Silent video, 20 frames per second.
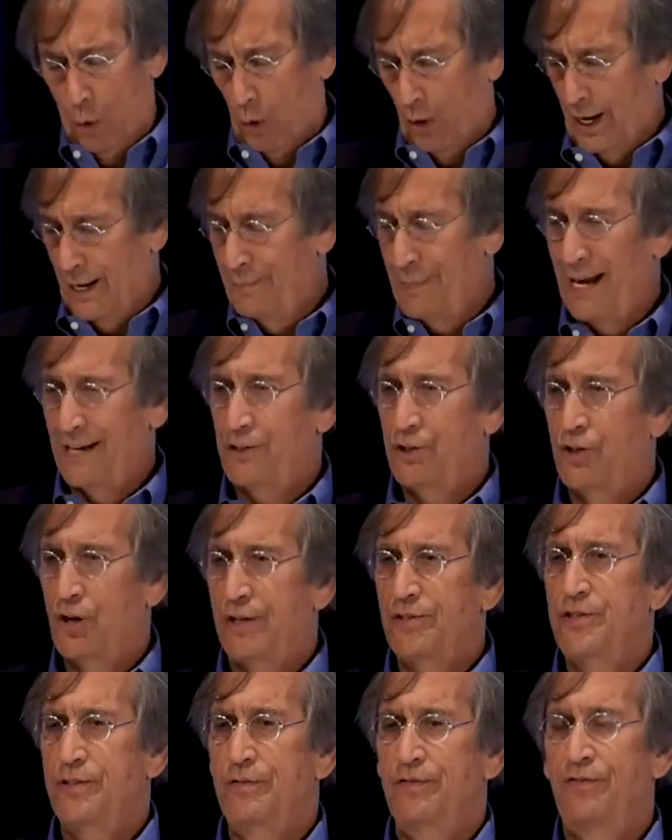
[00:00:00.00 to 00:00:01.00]
or I'm not
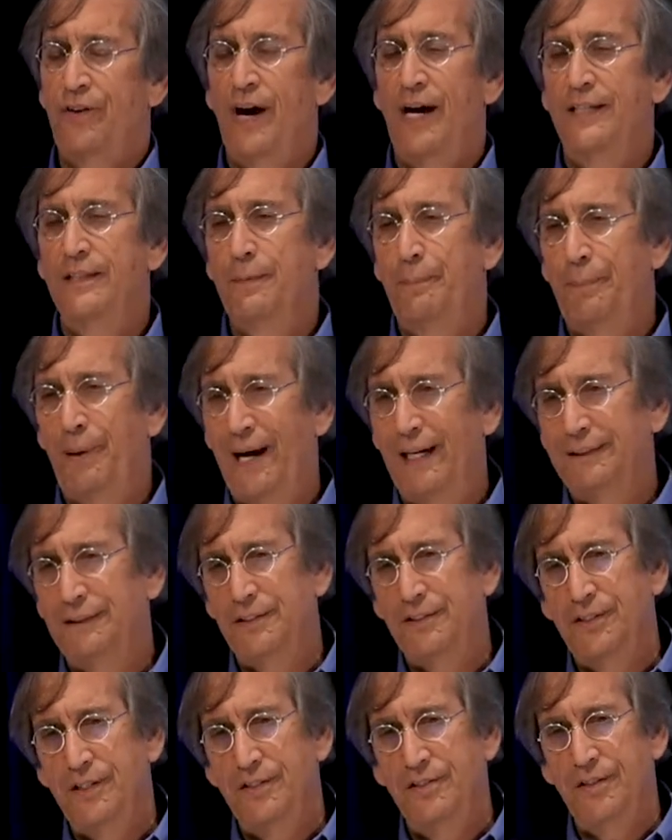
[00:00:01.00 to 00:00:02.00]
justifying the
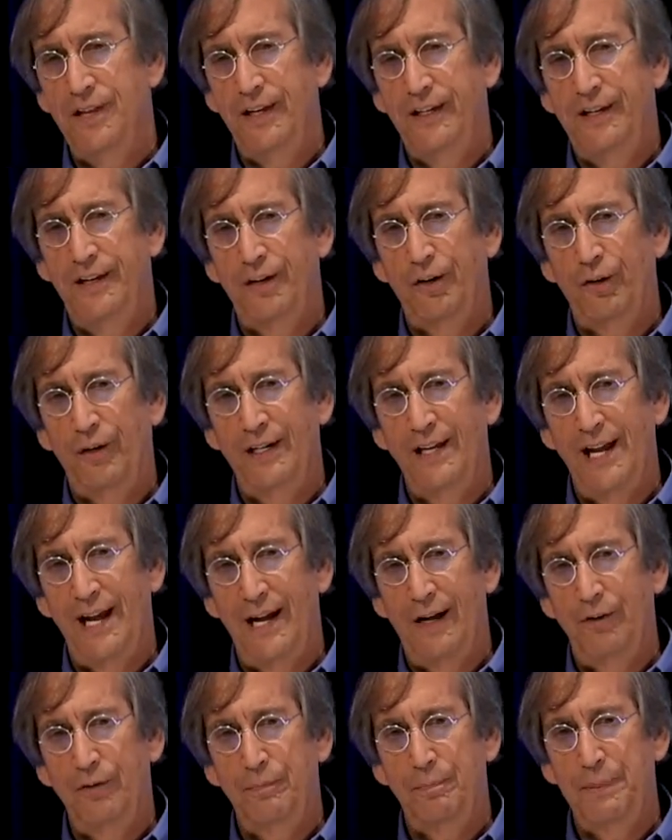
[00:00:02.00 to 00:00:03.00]
policies they carry
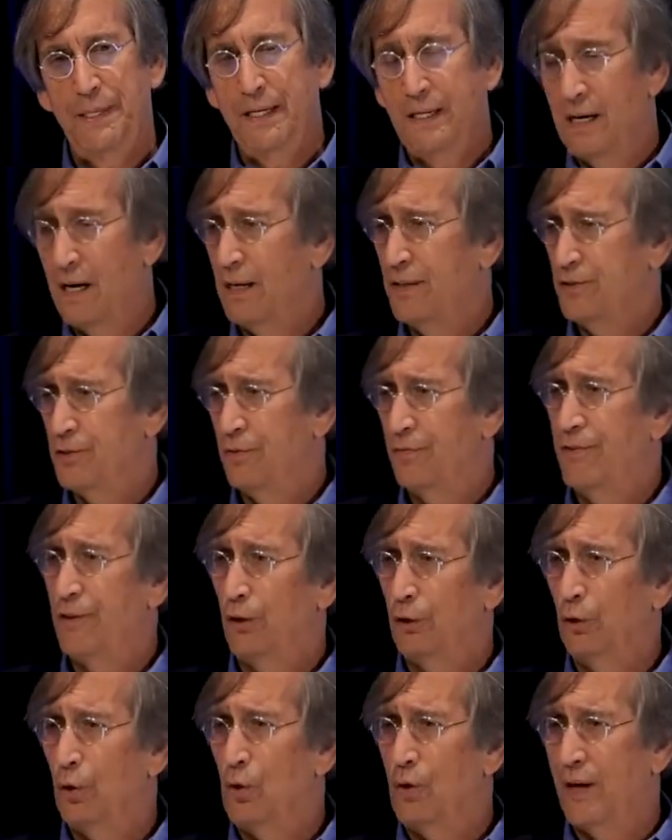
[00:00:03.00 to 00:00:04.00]
out because of
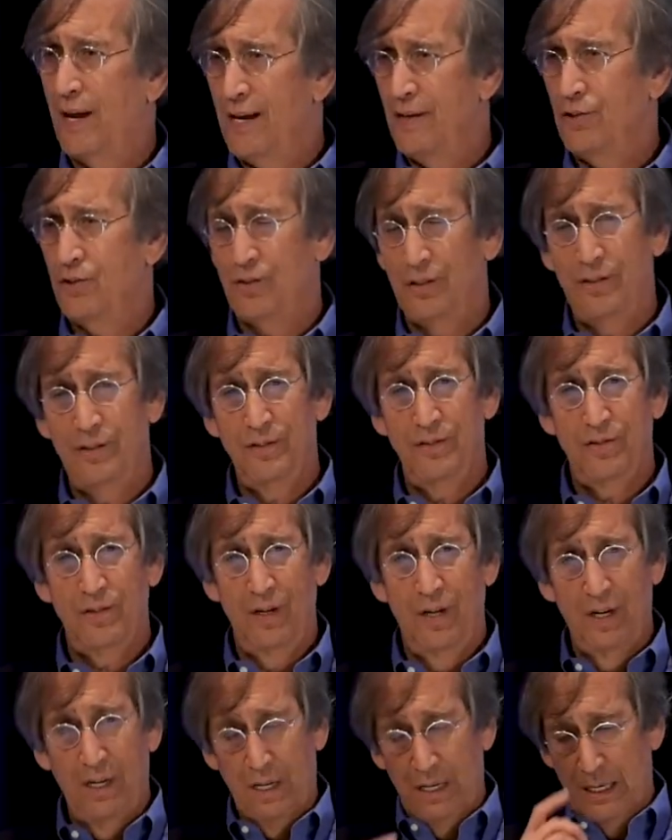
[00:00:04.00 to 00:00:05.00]
their locations.
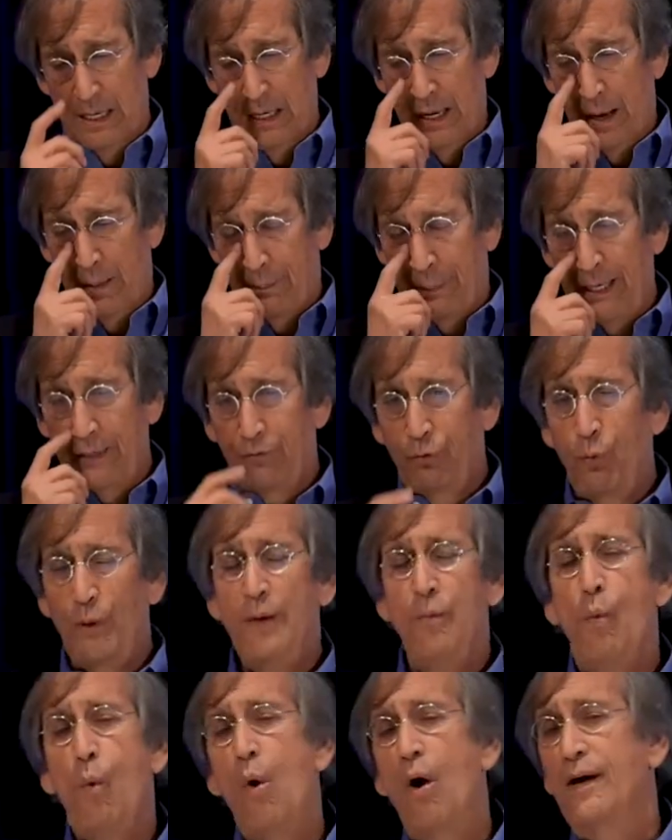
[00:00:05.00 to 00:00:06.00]
But if
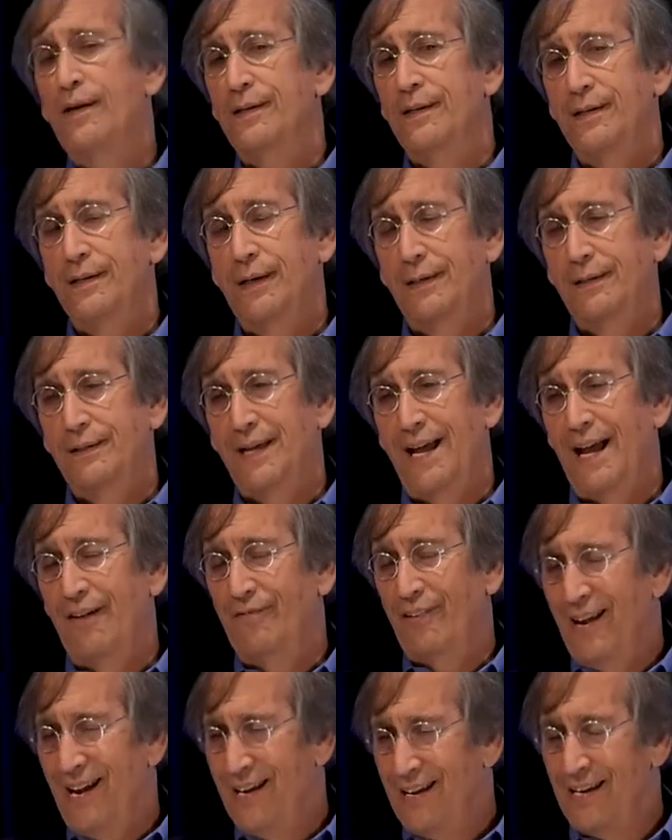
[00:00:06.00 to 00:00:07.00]
we want to
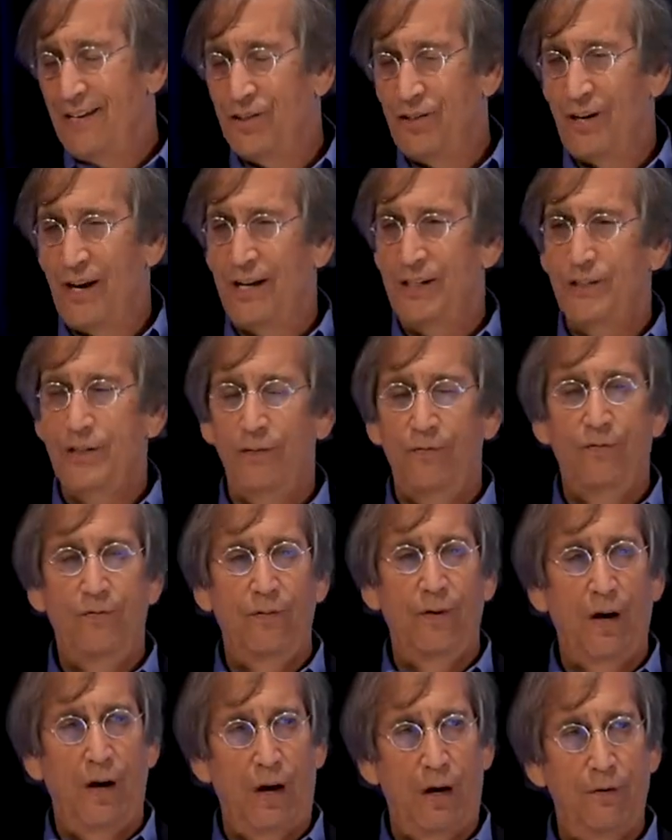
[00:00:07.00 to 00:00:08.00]
have any chance
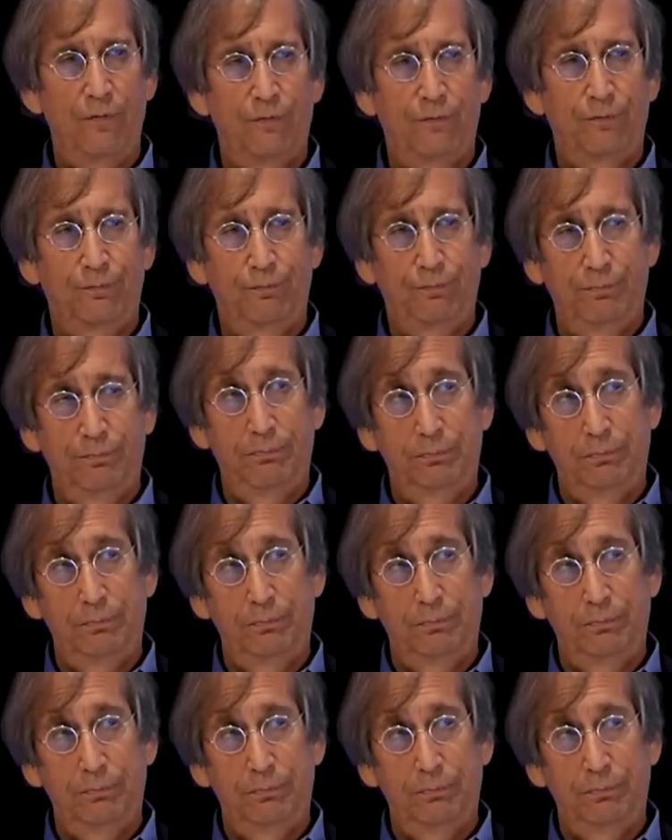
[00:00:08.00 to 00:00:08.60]
of